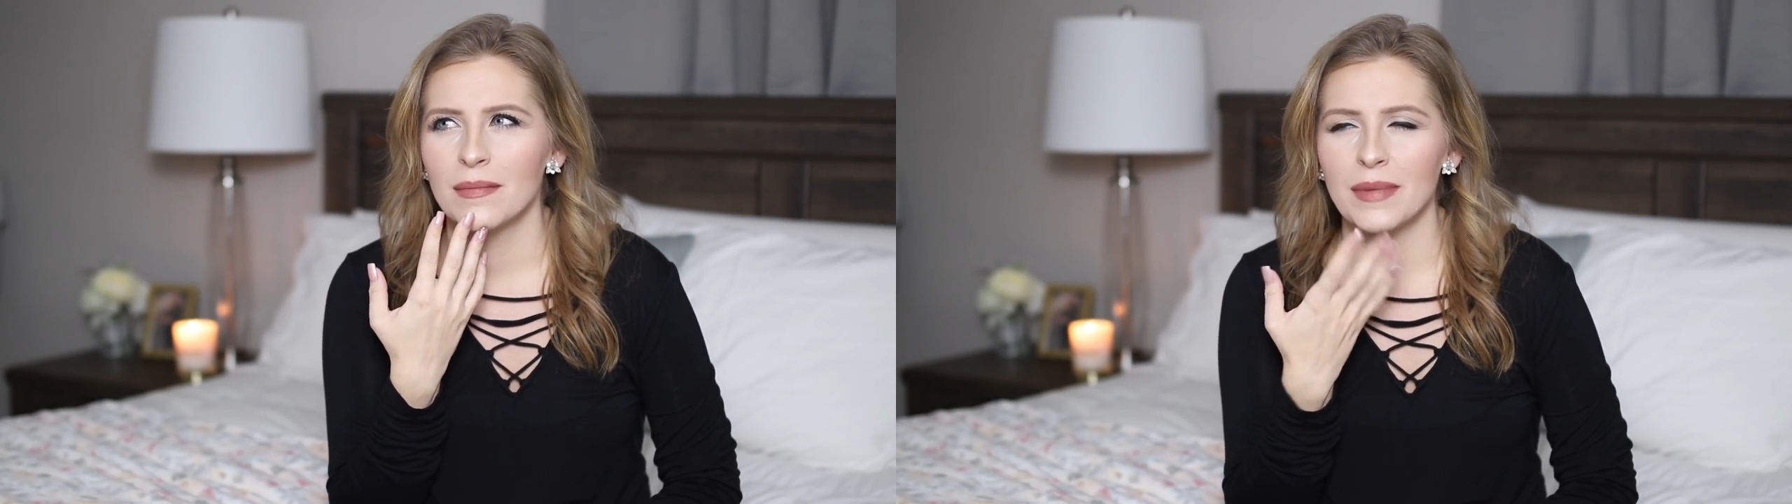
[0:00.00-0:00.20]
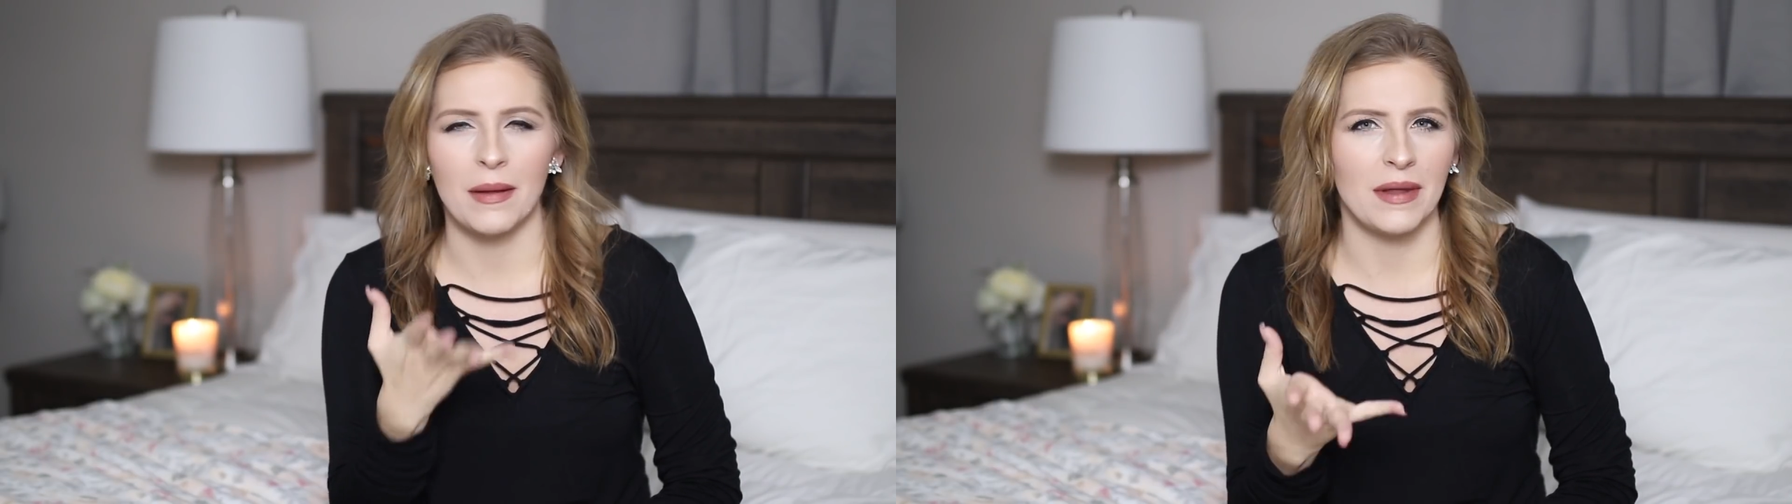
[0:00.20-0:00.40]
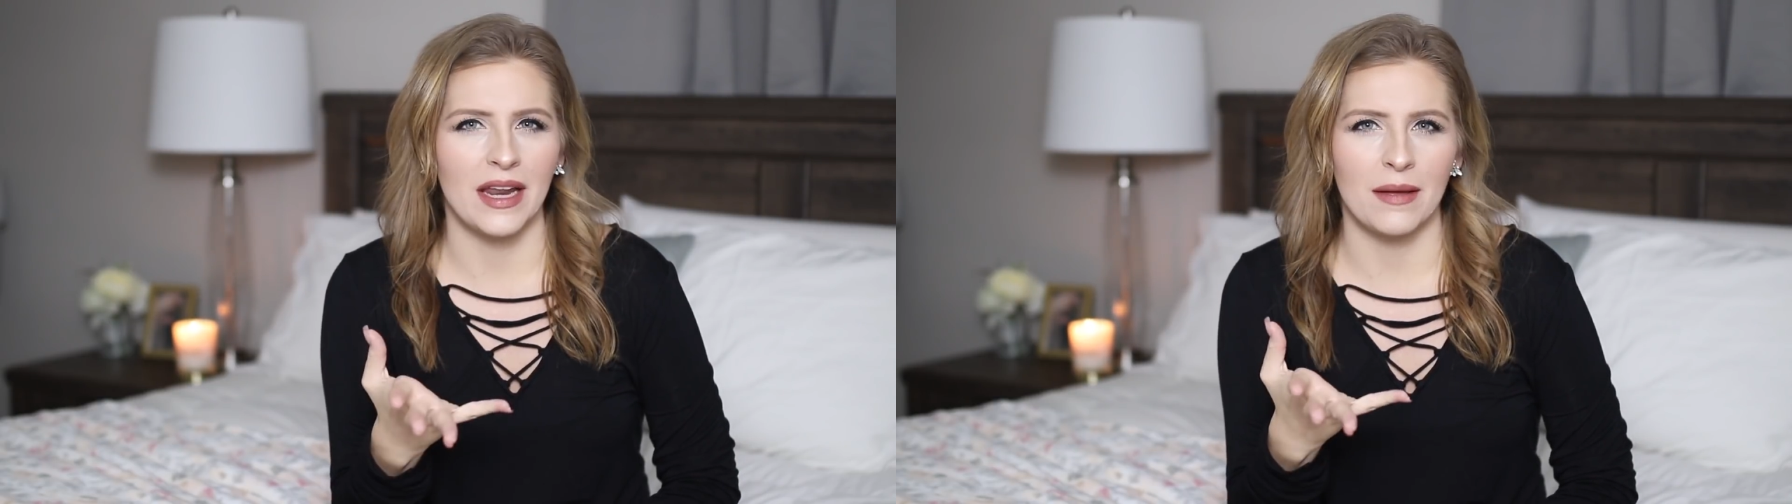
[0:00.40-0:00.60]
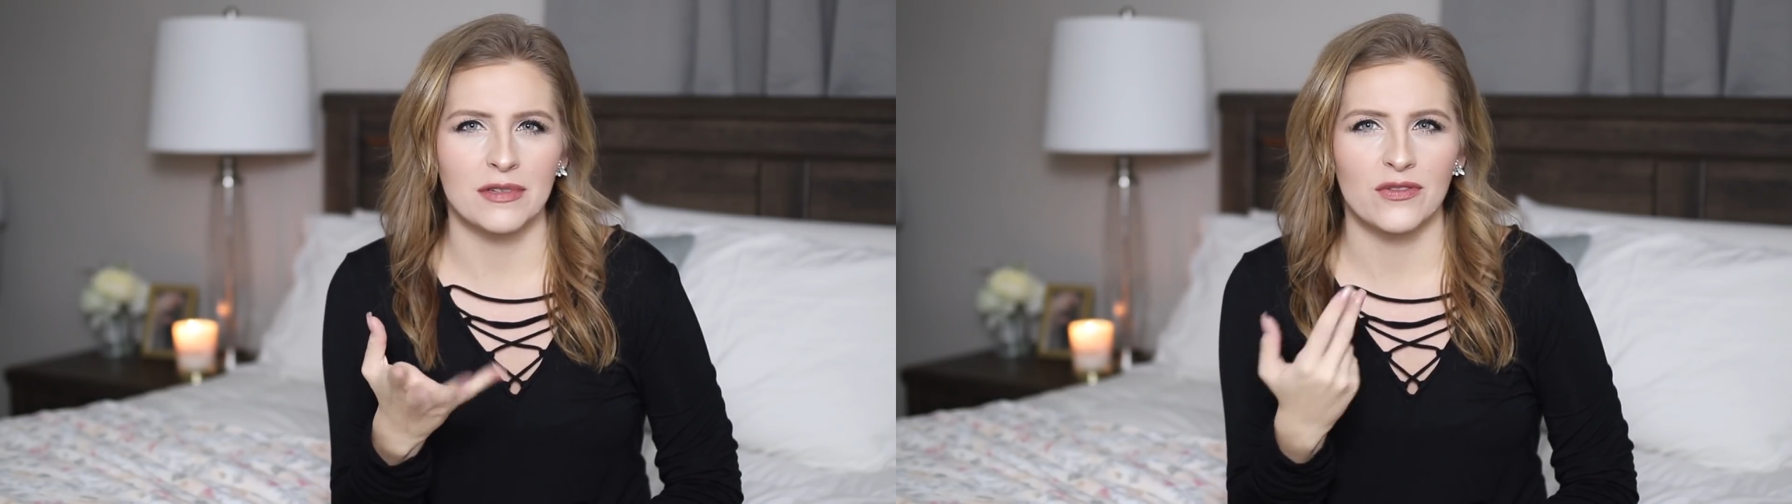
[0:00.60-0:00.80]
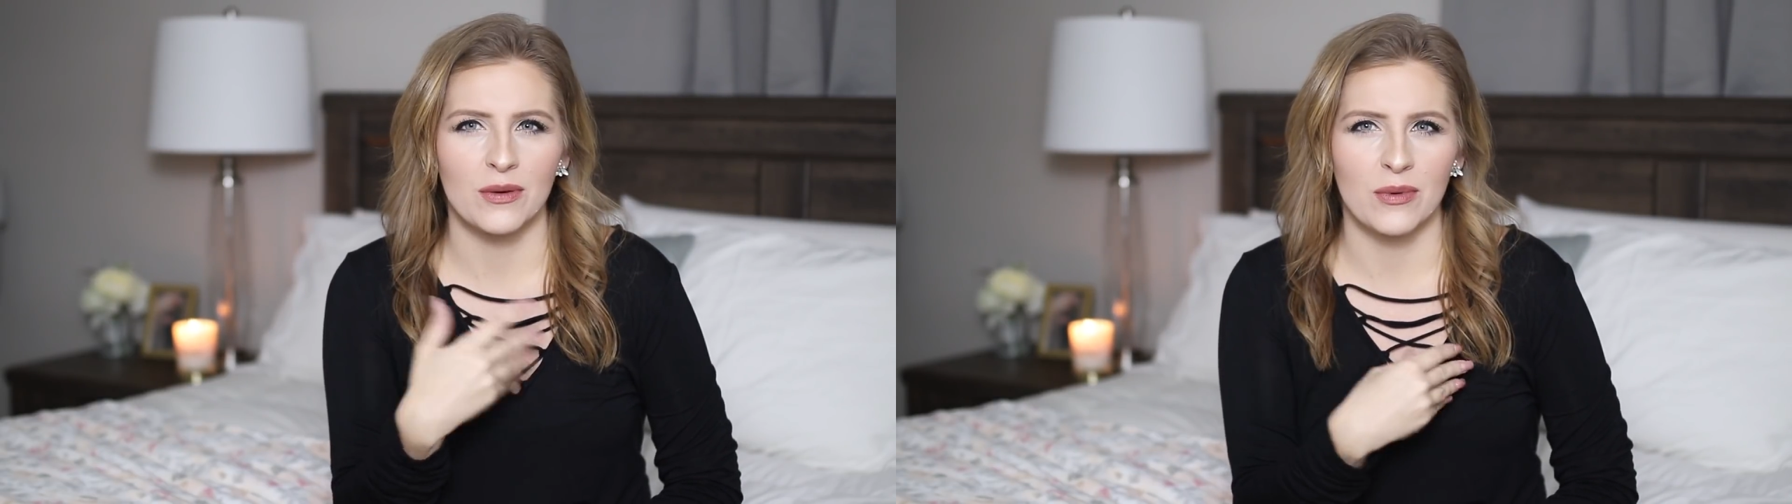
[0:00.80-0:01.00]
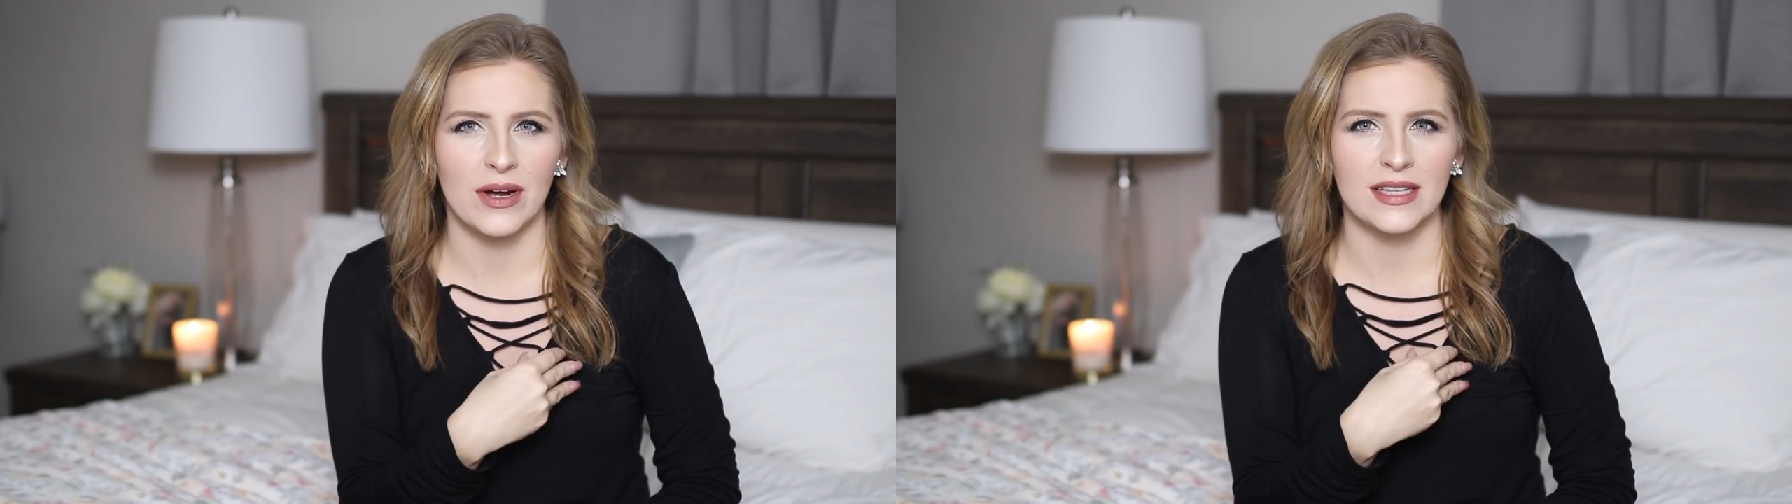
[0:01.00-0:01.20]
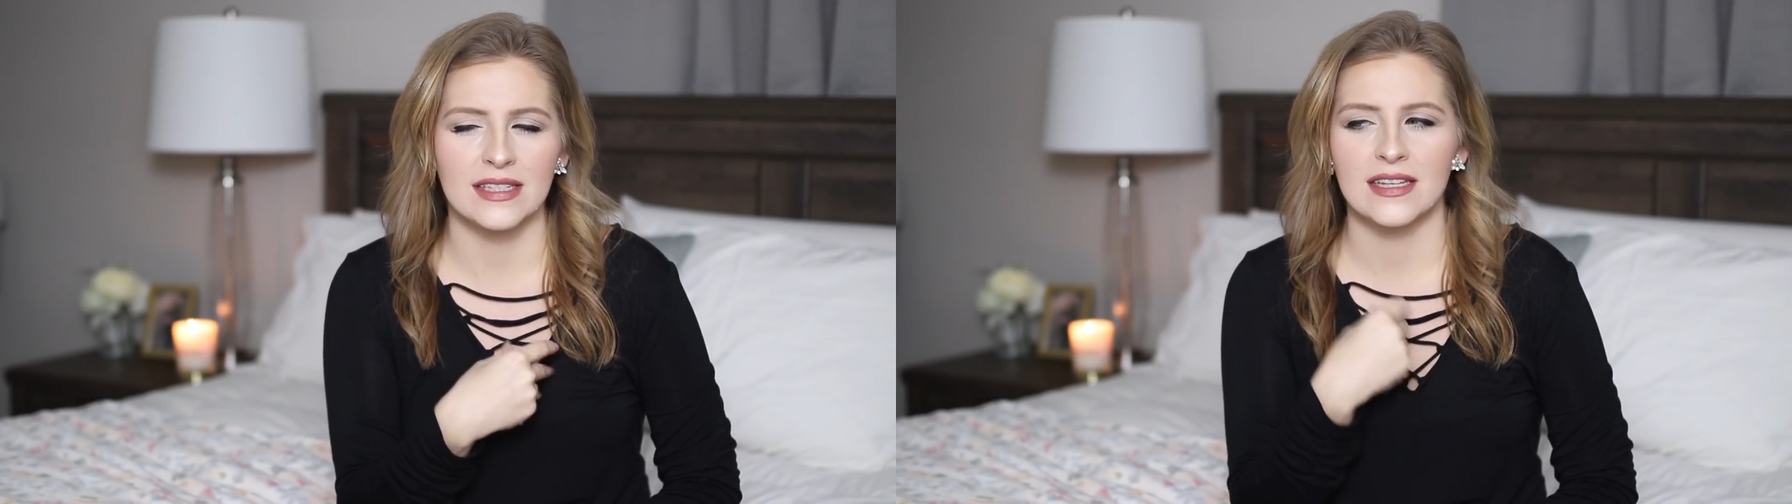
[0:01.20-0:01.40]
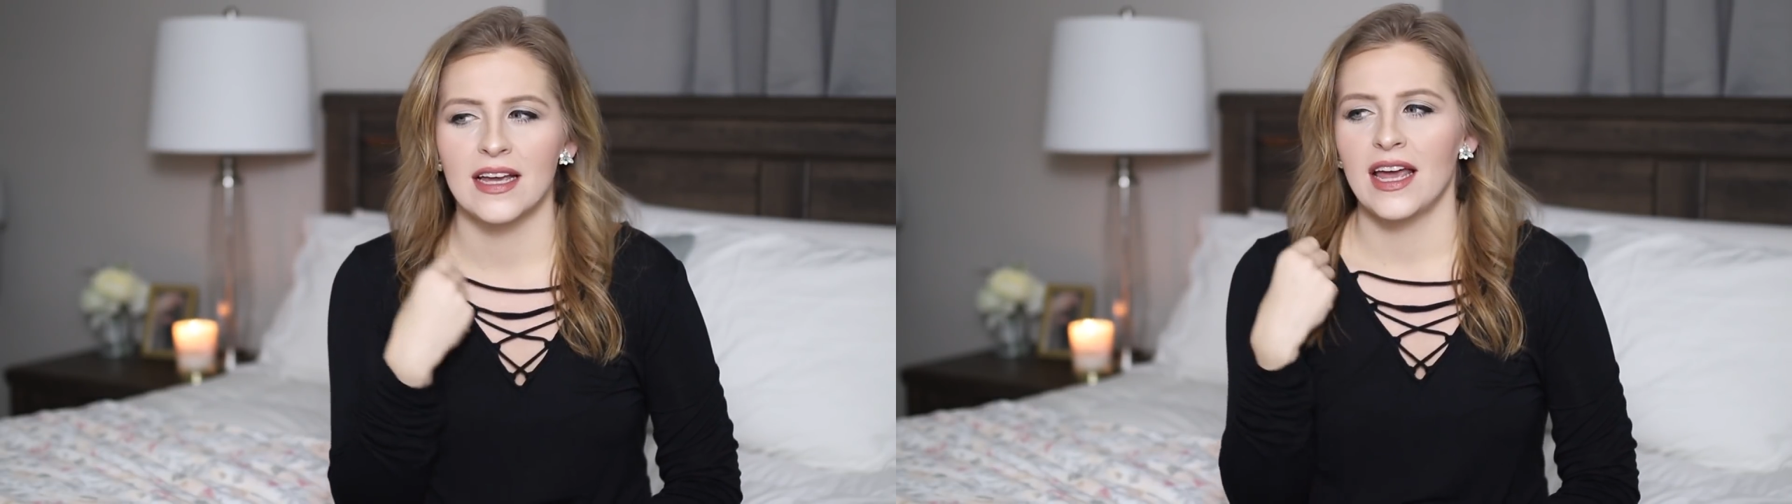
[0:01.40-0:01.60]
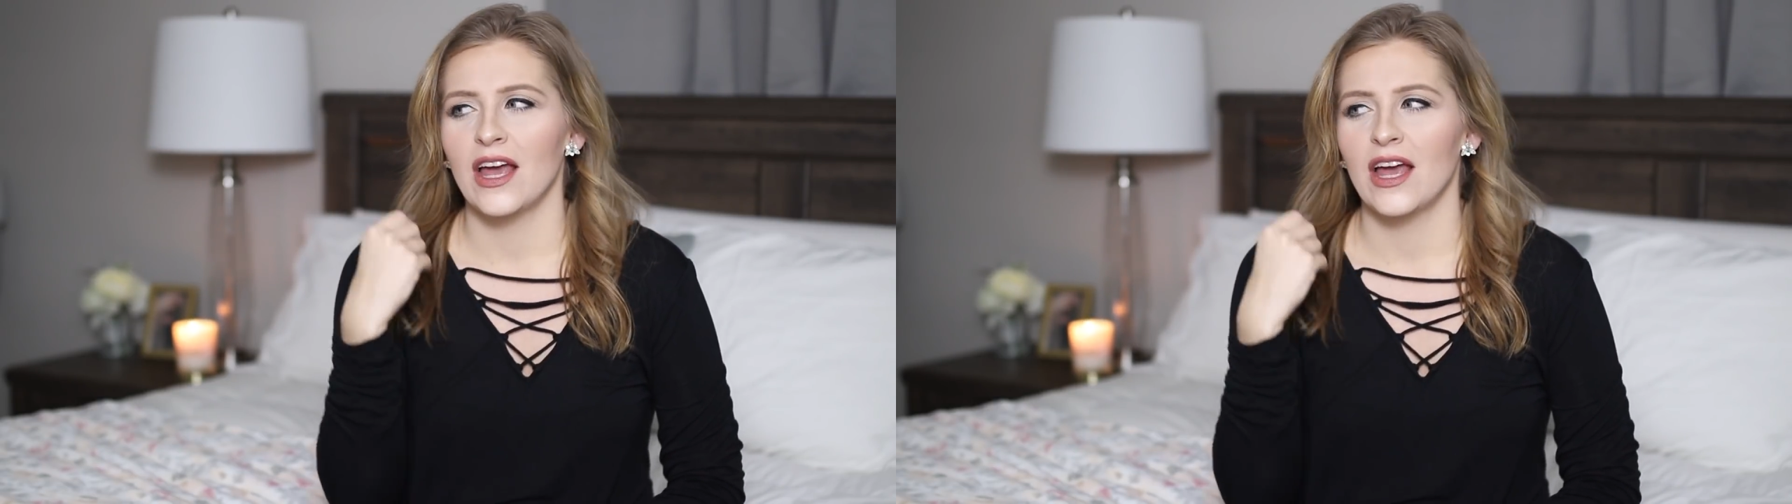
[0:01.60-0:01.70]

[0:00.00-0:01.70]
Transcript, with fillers: baby names for boys.